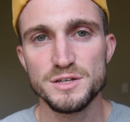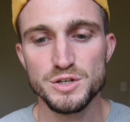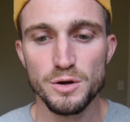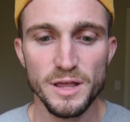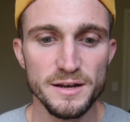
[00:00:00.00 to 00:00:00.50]

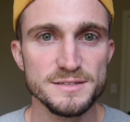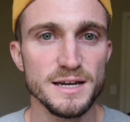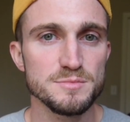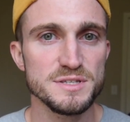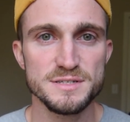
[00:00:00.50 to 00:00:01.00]
So a lot of
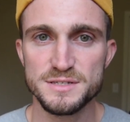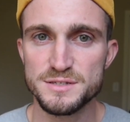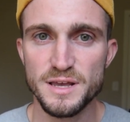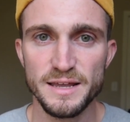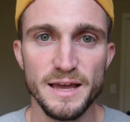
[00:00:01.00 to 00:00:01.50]
times this
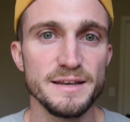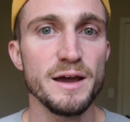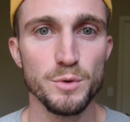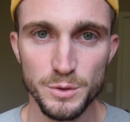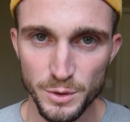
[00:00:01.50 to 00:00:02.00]
is a
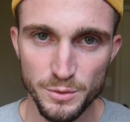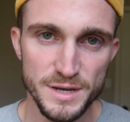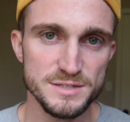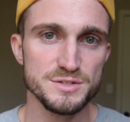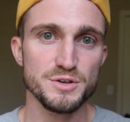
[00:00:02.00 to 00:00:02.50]
network
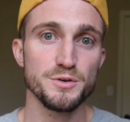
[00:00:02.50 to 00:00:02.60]
request.